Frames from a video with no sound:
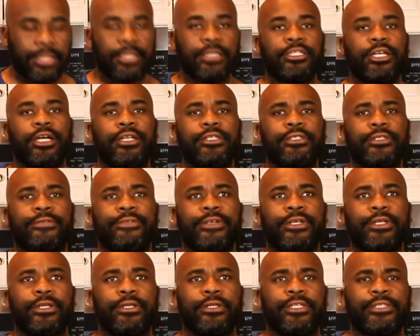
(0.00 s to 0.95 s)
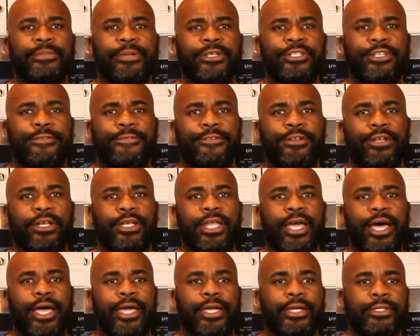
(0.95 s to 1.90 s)
tons of it, especially if you're on a
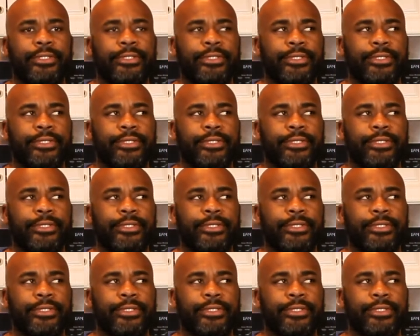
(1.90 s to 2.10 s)
diet.